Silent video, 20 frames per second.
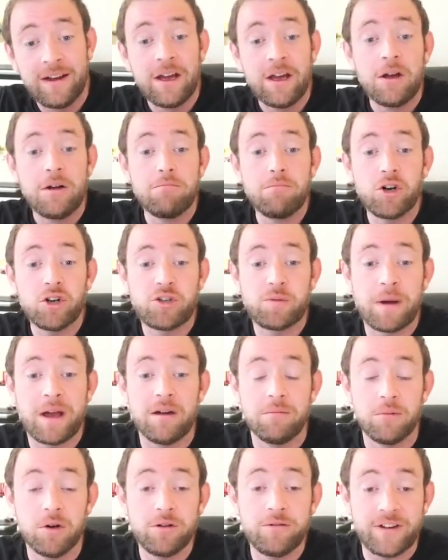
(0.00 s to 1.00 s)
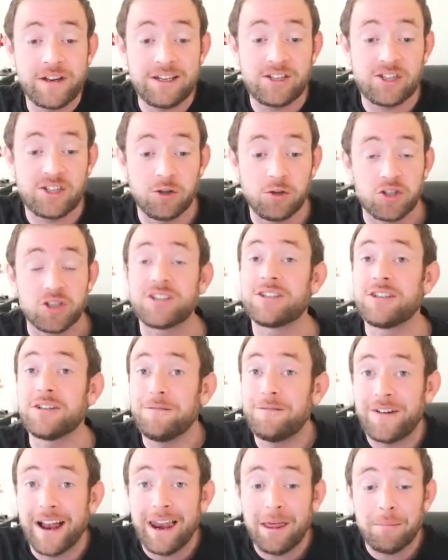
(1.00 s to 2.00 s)
Much better move is to just
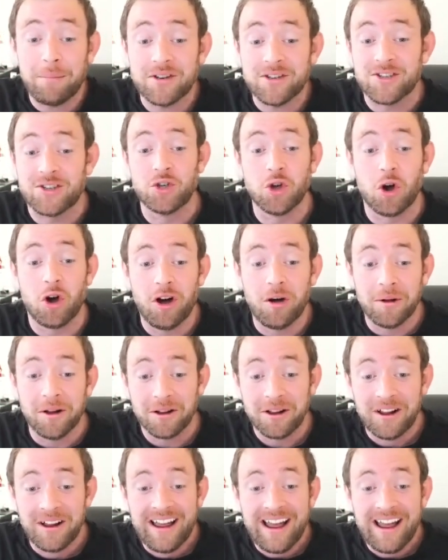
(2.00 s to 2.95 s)
develop as normal.